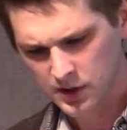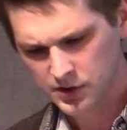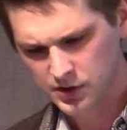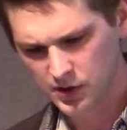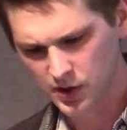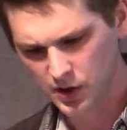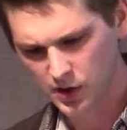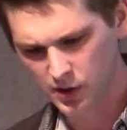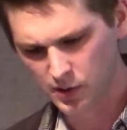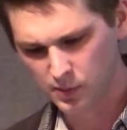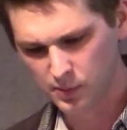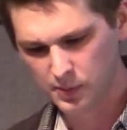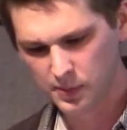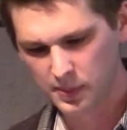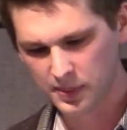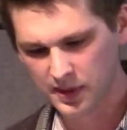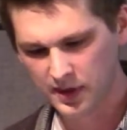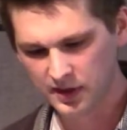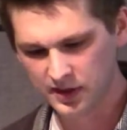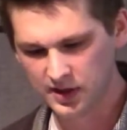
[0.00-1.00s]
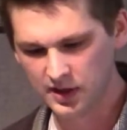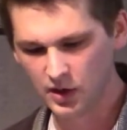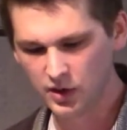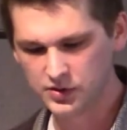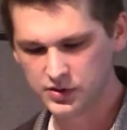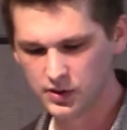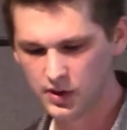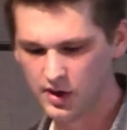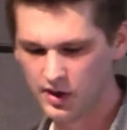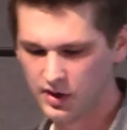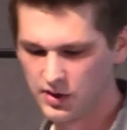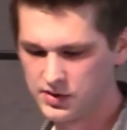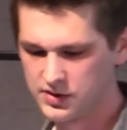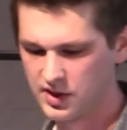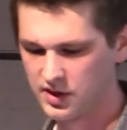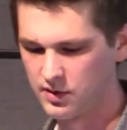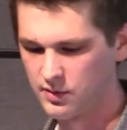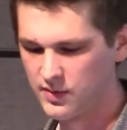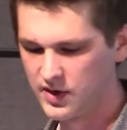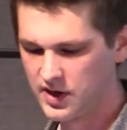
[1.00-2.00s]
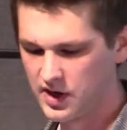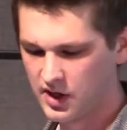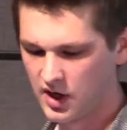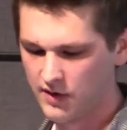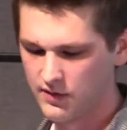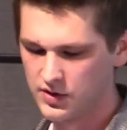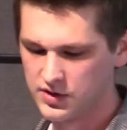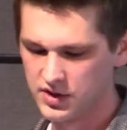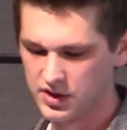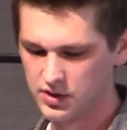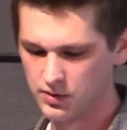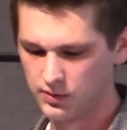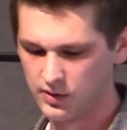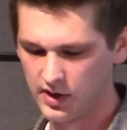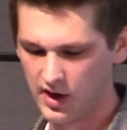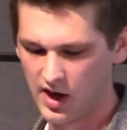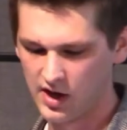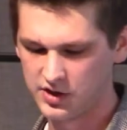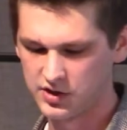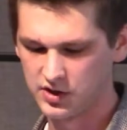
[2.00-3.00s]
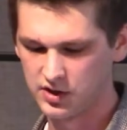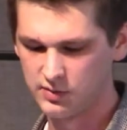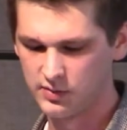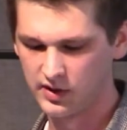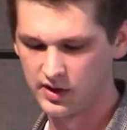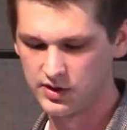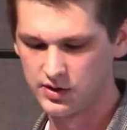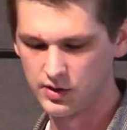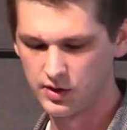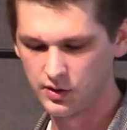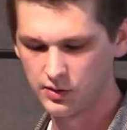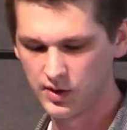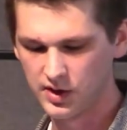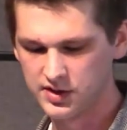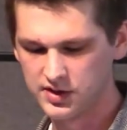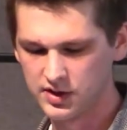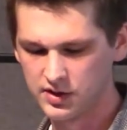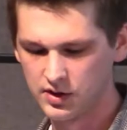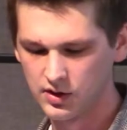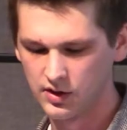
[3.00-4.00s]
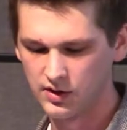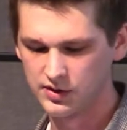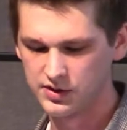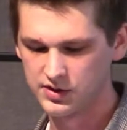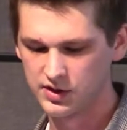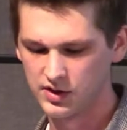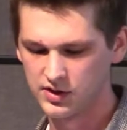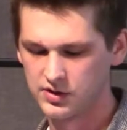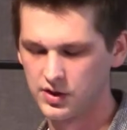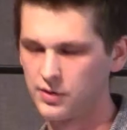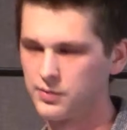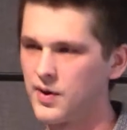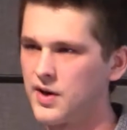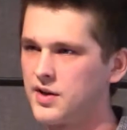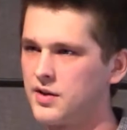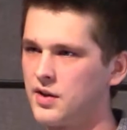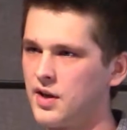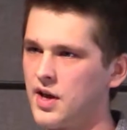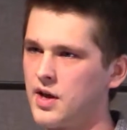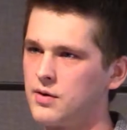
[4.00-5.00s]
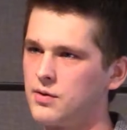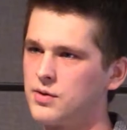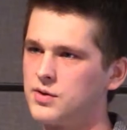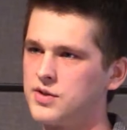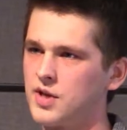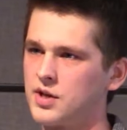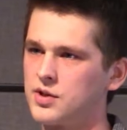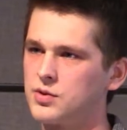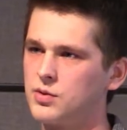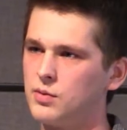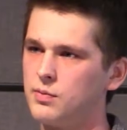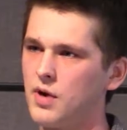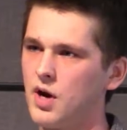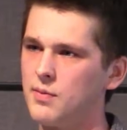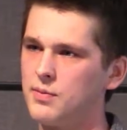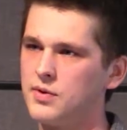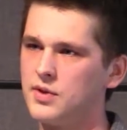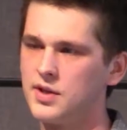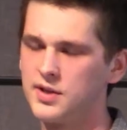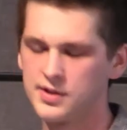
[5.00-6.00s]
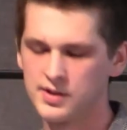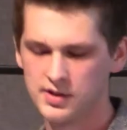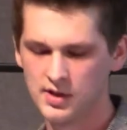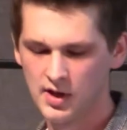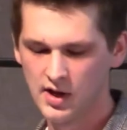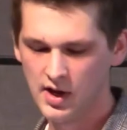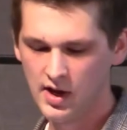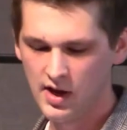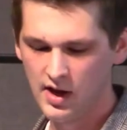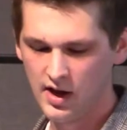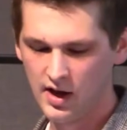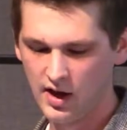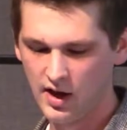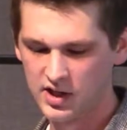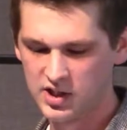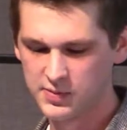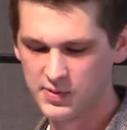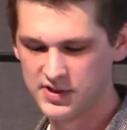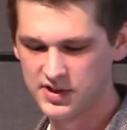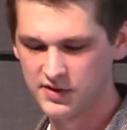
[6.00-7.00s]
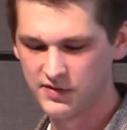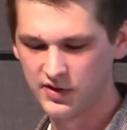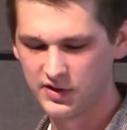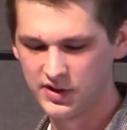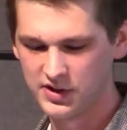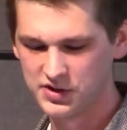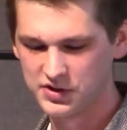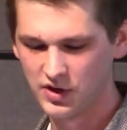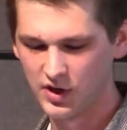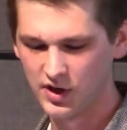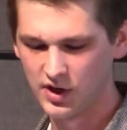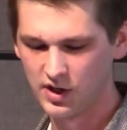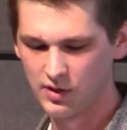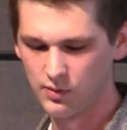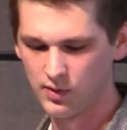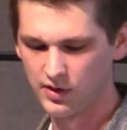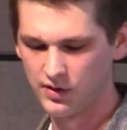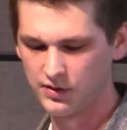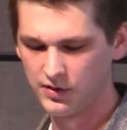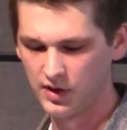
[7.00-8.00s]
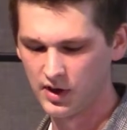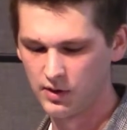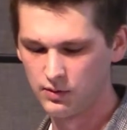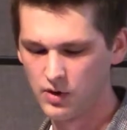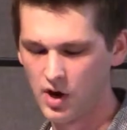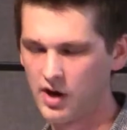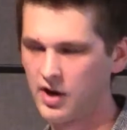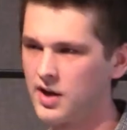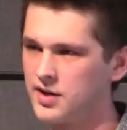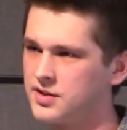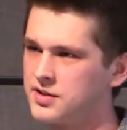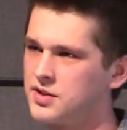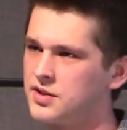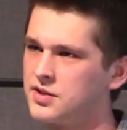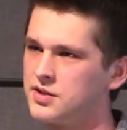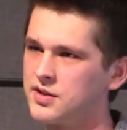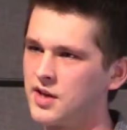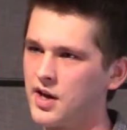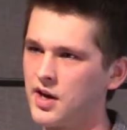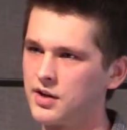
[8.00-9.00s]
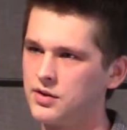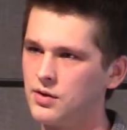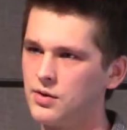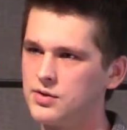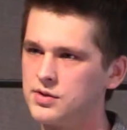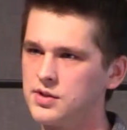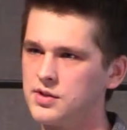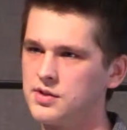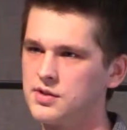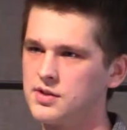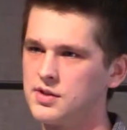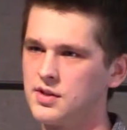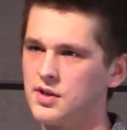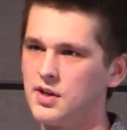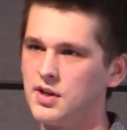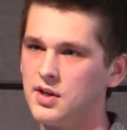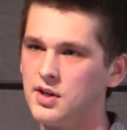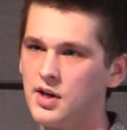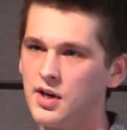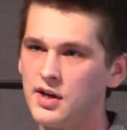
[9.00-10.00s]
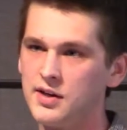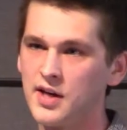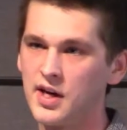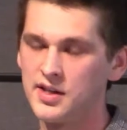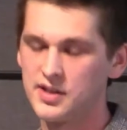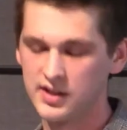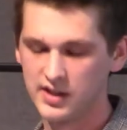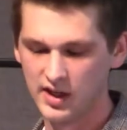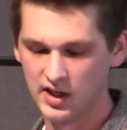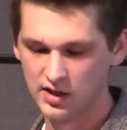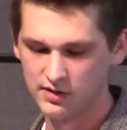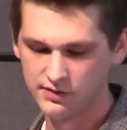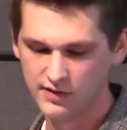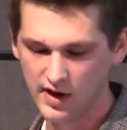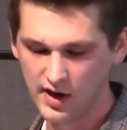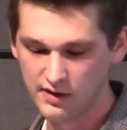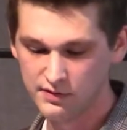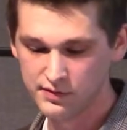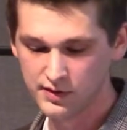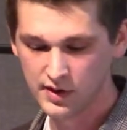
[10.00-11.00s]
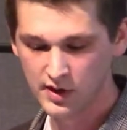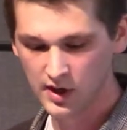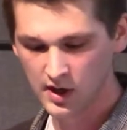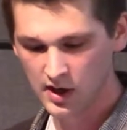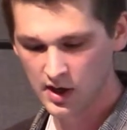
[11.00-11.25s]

so he also argues that the media coverage doesn't really actually begin to increase until it starts to threaten the heterosexual populace, uh, specifically starting with uh, Rock Hudson's diagnosis in uh, 1985.